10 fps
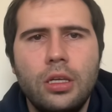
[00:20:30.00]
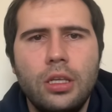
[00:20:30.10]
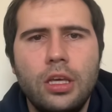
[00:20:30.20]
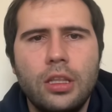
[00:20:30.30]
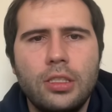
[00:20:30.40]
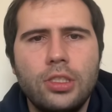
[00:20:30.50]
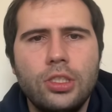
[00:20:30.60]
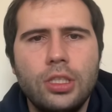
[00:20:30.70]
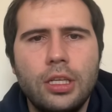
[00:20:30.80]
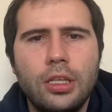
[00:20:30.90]
Yeah, this is
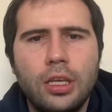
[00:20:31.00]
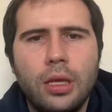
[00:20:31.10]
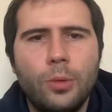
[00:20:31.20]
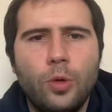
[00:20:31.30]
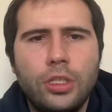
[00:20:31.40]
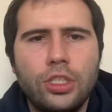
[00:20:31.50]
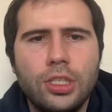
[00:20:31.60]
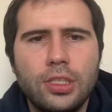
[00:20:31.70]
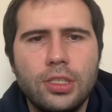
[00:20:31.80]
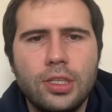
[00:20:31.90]
just the end of the game. Queen
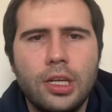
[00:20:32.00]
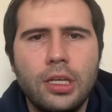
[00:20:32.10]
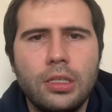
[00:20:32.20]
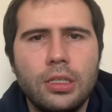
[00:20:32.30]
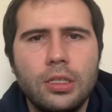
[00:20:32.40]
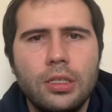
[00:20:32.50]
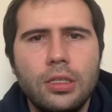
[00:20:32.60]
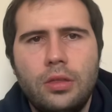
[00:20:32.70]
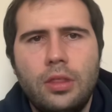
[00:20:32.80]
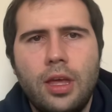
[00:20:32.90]
g6 is going to end it.
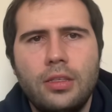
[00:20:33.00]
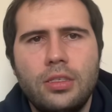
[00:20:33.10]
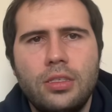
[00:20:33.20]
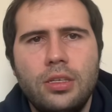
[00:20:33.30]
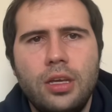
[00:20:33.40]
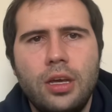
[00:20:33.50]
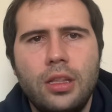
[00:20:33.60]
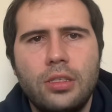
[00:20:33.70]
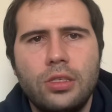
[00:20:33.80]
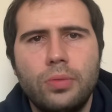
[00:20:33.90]
Yeah,
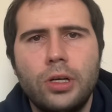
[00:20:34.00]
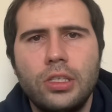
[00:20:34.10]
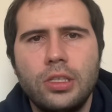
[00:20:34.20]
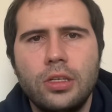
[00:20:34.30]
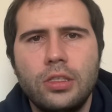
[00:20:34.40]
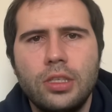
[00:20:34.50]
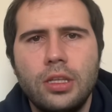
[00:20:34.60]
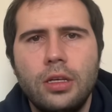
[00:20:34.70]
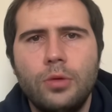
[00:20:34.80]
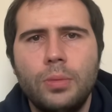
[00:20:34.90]
that's surprising, honestly,
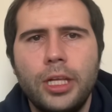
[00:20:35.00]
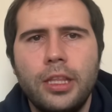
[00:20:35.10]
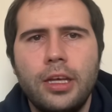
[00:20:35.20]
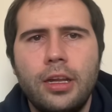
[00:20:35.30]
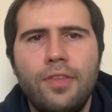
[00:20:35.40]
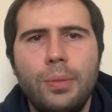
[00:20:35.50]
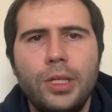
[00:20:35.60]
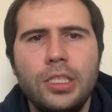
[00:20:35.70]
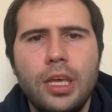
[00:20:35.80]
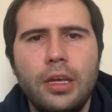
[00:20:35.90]
that he would play that. If he
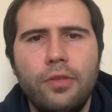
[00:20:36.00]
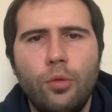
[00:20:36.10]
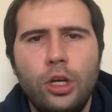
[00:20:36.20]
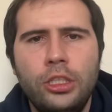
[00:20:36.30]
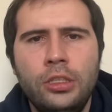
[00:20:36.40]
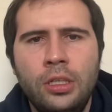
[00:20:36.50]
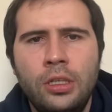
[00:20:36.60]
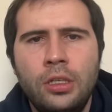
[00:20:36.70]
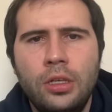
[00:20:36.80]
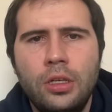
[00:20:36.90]
plays king f1,
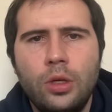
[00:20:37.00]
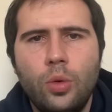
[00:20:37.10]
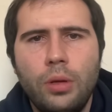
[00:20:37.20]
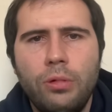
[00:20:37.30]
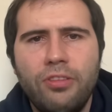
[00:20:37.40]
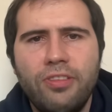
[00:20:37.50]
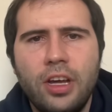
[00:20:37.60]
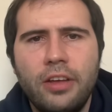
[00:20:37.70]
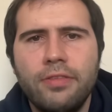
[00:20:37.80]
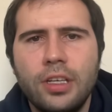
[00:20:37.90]
queen
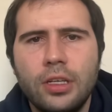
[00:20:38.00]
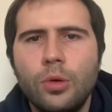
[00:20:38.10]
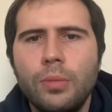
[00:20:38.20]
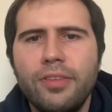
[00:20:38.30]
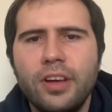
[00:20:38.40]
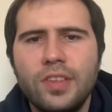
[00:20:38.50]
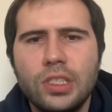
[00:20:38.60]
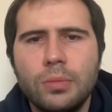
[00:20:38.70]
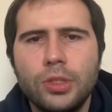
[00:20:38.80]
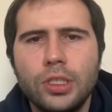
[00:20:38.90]
b5, yeah, queen b5 is
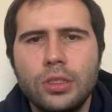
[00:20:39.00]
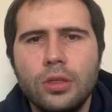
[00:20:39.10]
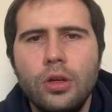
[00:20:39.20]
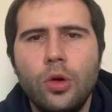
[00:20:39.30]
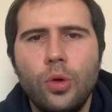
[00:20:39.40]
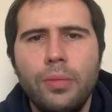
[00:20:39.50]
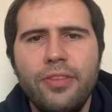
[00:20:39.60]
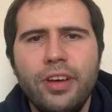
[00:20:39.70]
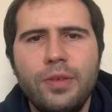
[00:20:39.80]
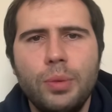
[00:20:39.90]
simplest. No, queen
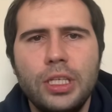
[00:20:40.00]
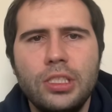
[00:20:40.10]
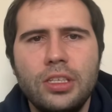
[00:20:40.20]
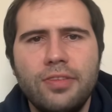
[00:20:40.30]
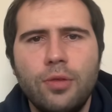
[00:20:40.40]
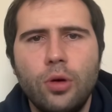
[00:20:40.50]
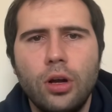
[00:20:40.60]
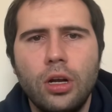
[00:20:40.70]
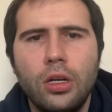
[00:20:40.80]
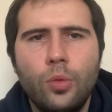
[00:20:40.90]
b5, he plays
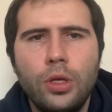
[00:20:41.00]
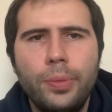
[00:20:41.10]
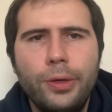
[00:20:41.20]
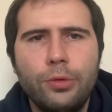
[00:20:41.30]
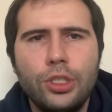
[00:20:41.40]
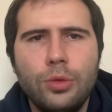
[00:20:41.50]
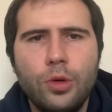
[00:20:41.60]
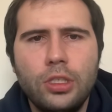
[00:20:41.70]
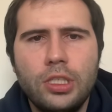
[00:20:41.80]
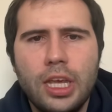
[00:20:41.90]
c4. We could play rook
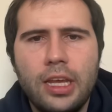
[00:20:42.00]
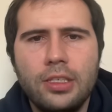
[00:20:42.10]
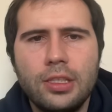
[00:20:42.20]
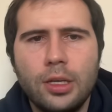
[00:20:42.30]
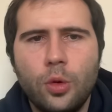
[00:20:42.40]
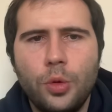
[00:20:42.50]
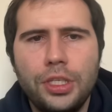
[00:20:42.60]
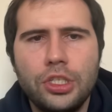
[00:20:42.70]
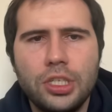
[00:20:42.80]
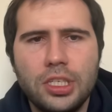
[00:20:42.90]
g1 takes and then queen
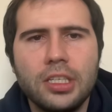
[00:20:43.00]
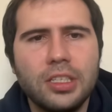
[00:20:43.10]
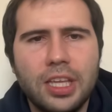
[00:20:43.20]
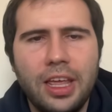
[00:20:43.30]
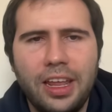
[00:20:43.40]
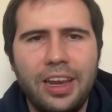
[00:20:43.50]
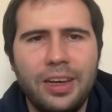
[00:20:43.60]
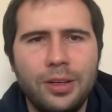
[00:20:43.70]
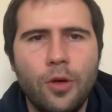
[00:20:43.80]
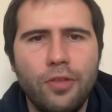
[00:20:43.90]
g6
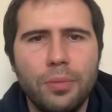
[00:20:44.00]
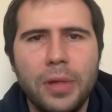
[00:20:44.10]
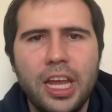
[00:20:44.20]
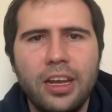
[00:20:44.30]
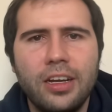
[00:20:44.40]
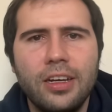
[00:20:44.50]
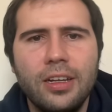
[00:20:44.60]
and go for mate.